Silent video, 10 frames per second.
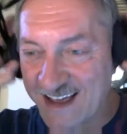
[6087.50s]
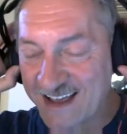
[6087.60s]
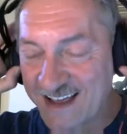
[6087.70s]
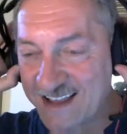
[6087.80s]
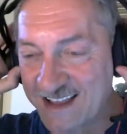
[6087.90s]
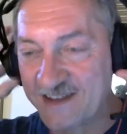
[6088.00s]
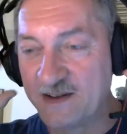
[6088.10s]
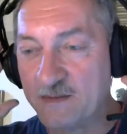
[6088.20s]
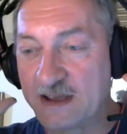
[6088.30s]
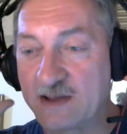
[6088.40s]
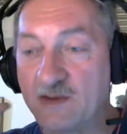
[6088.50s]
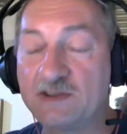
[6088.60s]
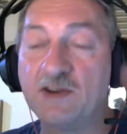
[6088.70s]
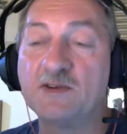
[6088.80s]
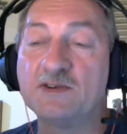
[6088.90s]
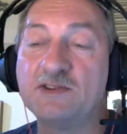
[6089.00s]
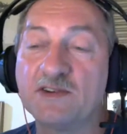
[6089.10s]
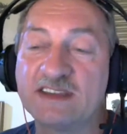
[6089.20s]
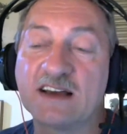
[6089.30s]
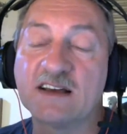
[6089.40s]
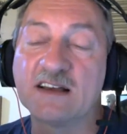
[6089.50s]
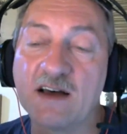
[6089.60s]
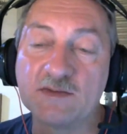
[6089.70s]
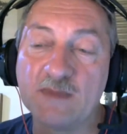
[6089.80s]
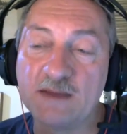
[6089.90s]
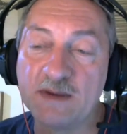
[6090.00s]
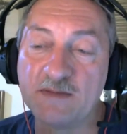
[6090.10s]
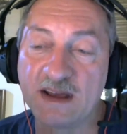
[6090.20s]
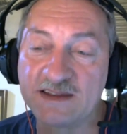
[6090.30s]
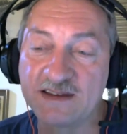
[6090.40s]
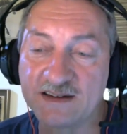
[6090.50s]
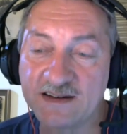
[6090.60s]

No. Because your second house might be better,